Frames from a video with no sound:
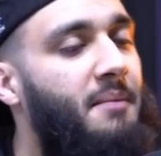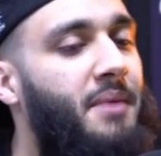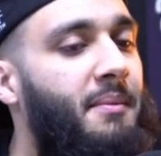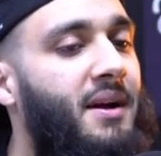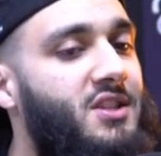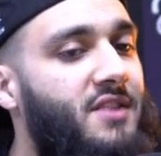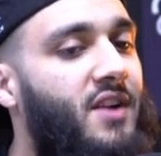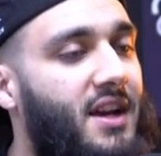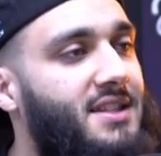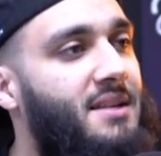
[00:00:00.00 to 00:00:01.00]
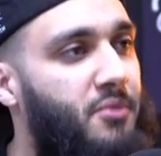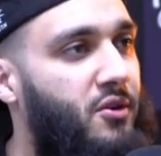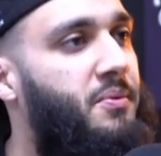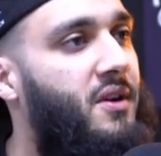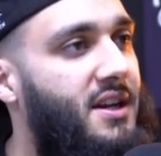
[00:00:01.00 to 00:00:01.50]
But imagine if, like I said,
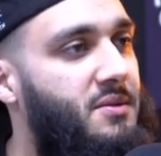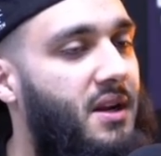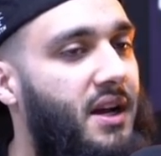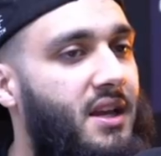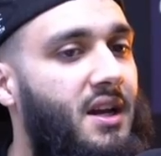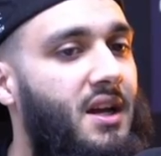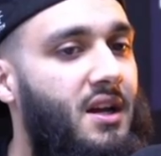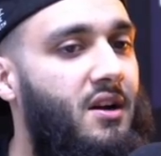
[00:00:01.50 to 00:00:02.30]
both parties were like,